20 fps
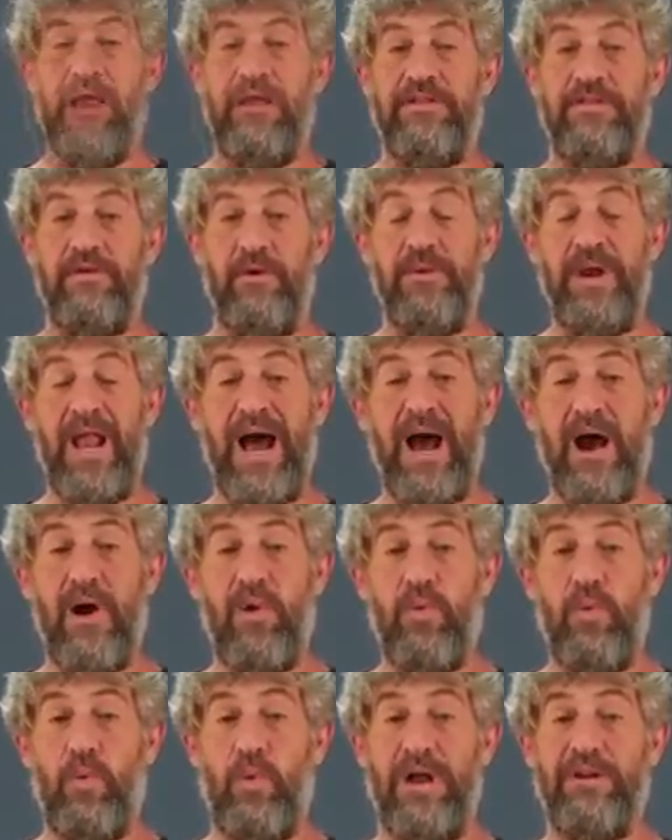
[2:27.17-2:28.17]
So now,
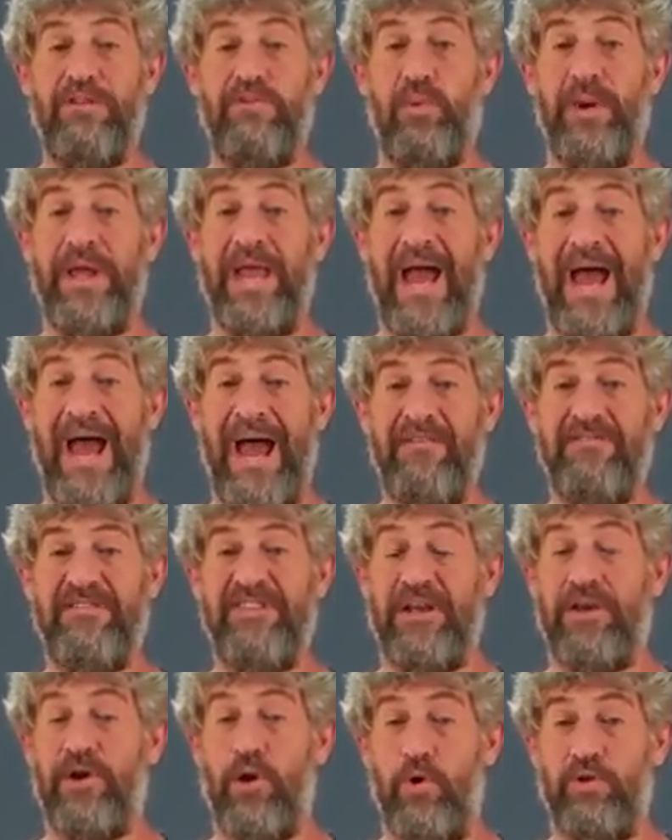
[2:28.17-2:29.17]
once we have
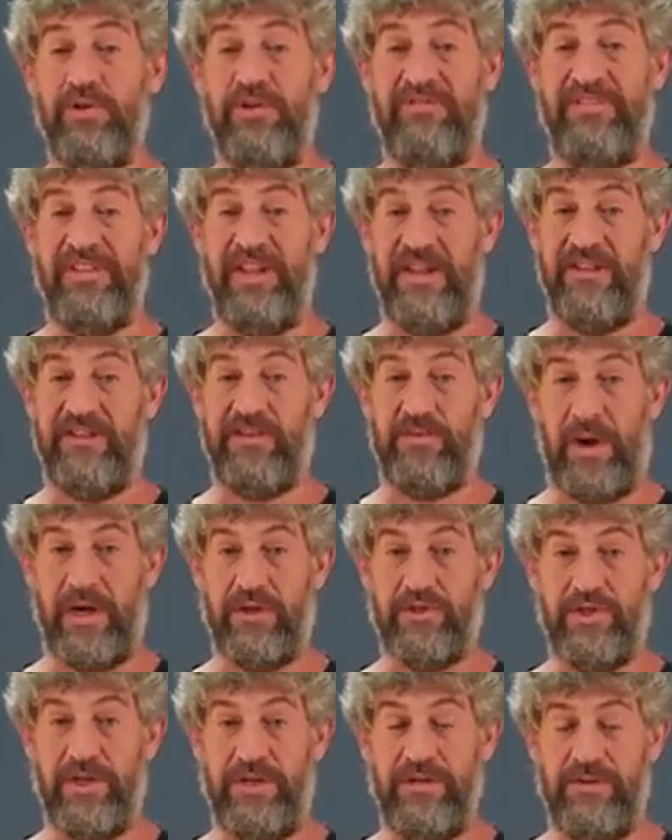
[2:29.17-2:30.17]
the code of the
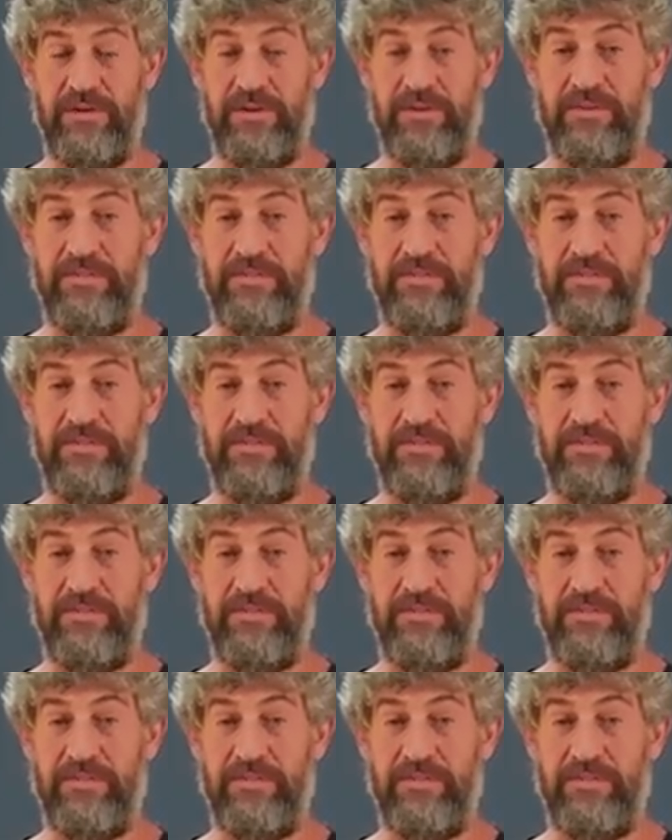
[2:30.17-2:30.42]
instruction,